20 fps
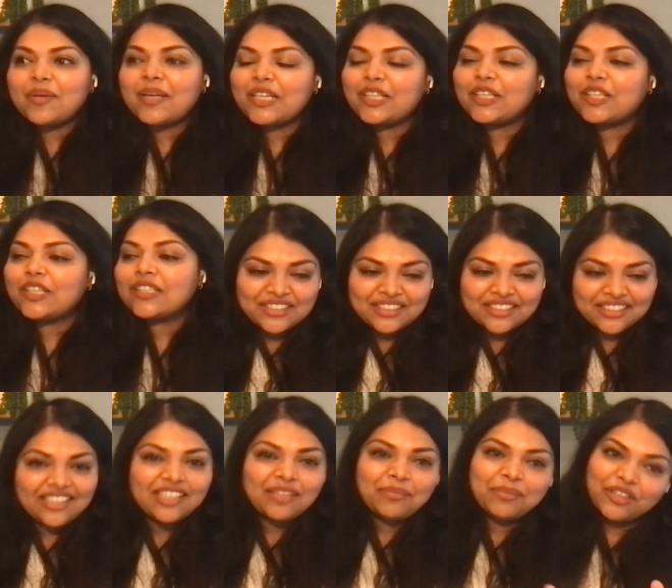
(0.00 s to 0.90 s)
my God, a
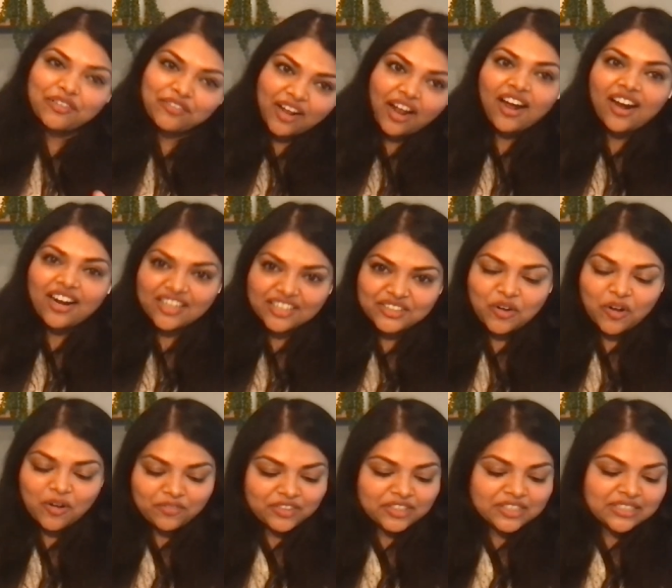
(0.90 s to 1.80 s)
little bit of art,
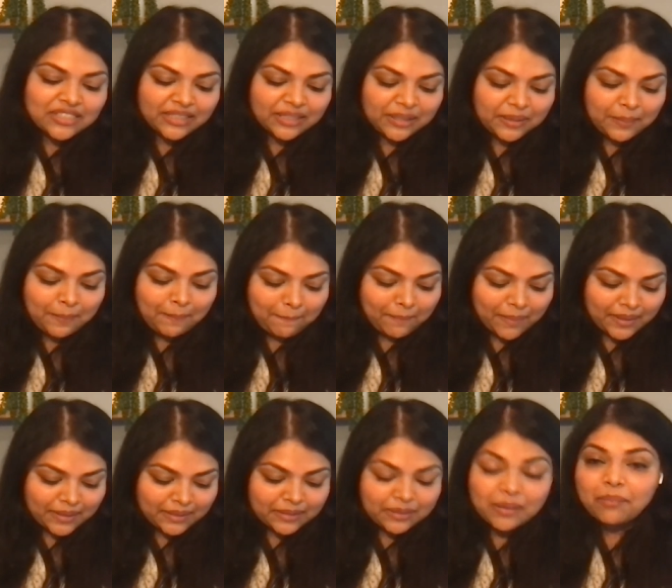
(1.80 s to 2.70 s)
obviously,
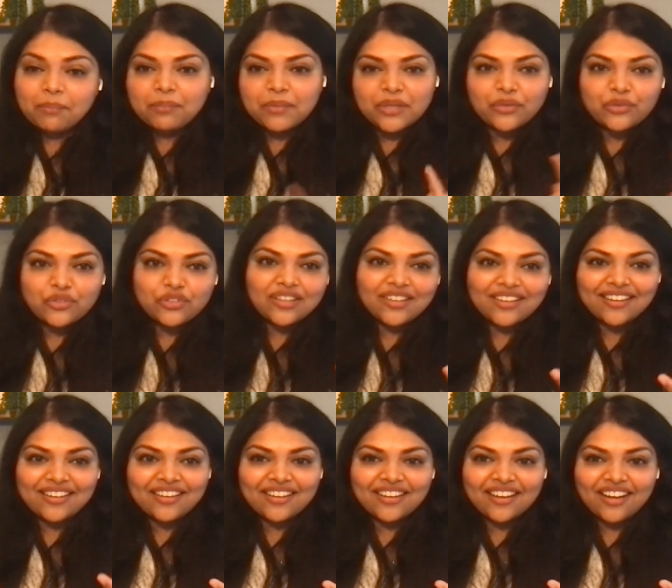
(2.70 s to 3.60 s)
but
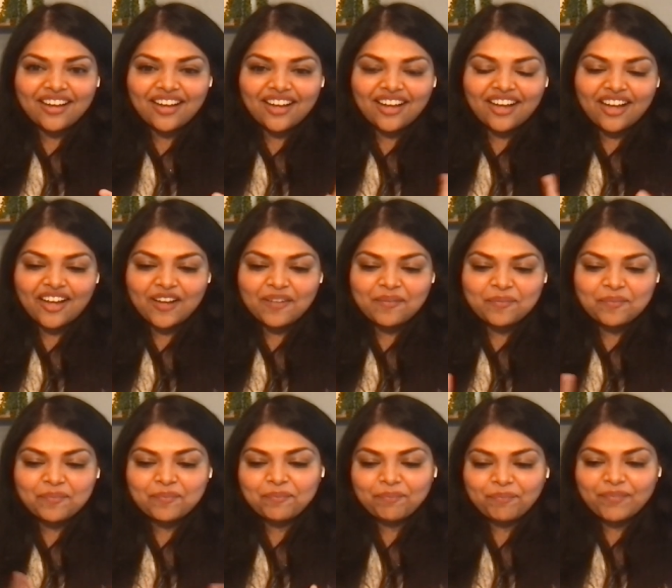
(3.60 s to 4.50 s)
music
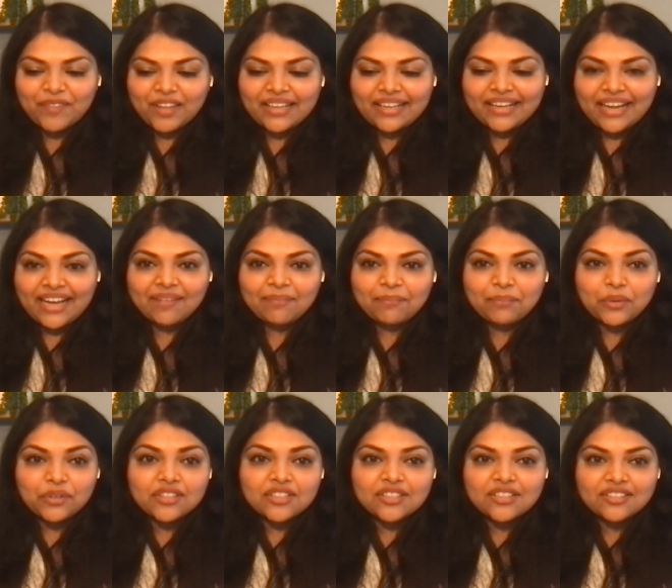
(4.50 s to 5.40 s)
and
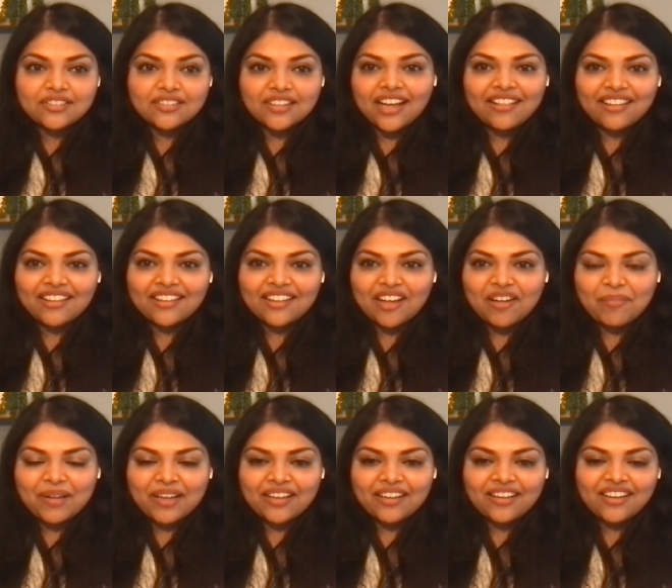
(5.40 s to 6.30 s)
books, I think, are
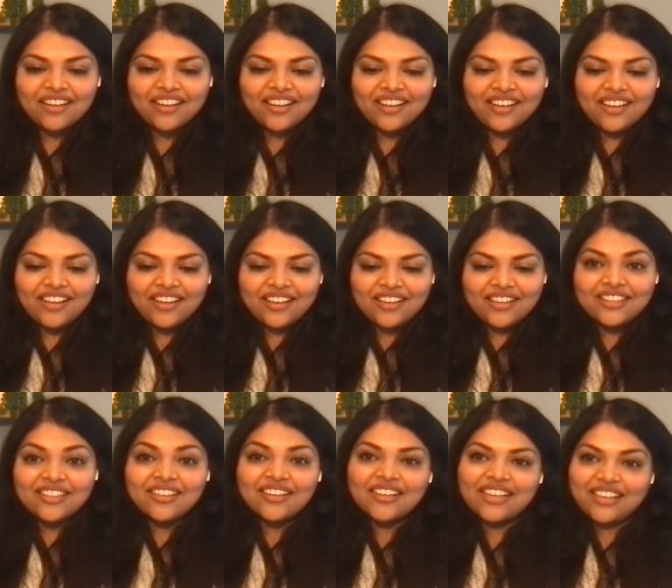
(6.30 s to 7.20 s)
my
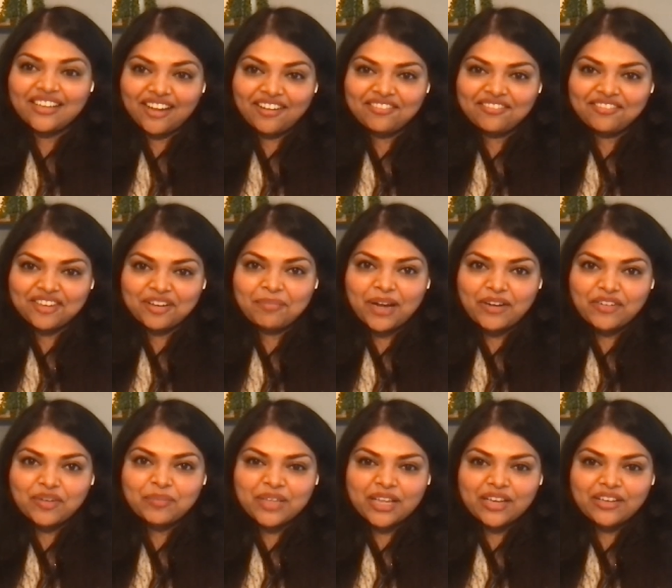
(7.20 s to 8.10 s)
third love, apart
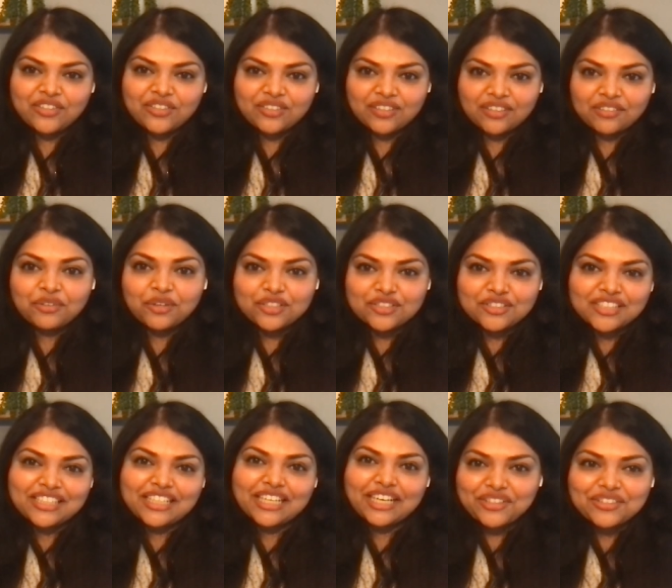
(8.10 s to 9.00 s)
from dentistry.
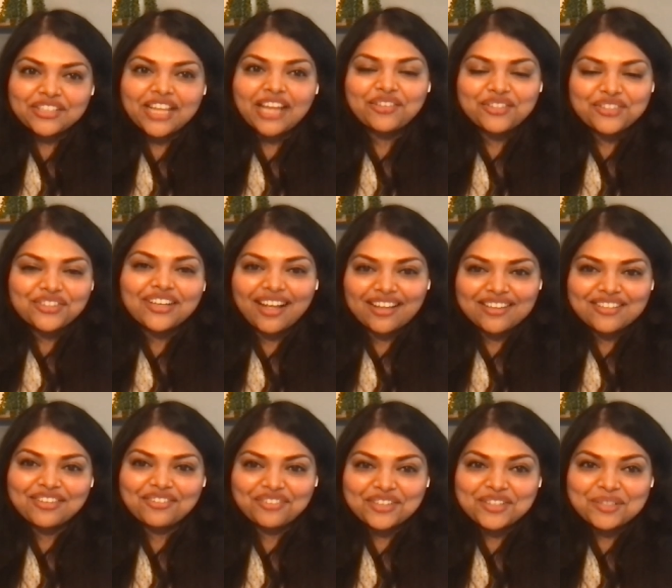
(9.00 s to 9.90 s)
Unfortunately, dentistry has
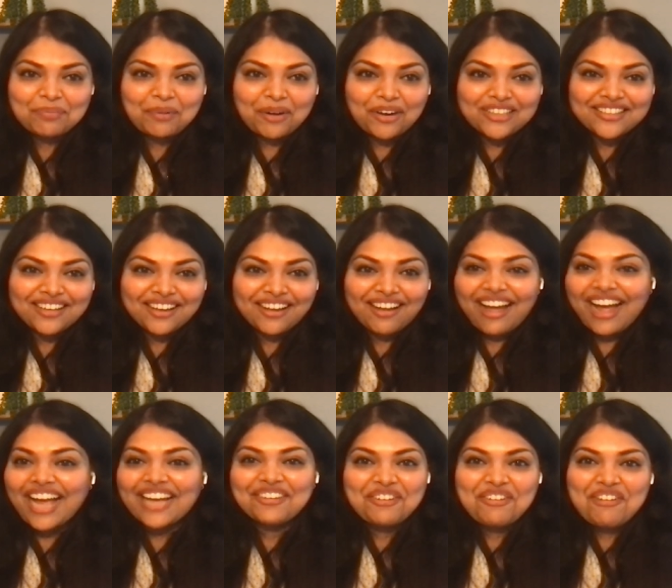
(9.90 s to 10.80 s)
the first spot.
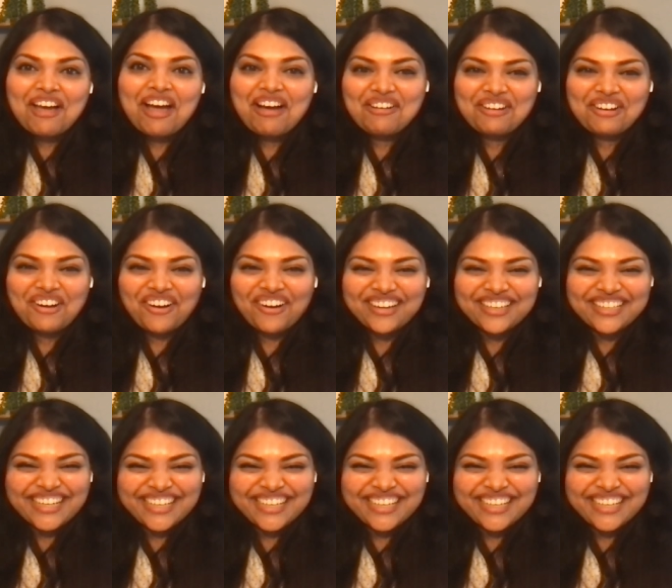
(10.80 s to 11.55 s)
I don't know how long.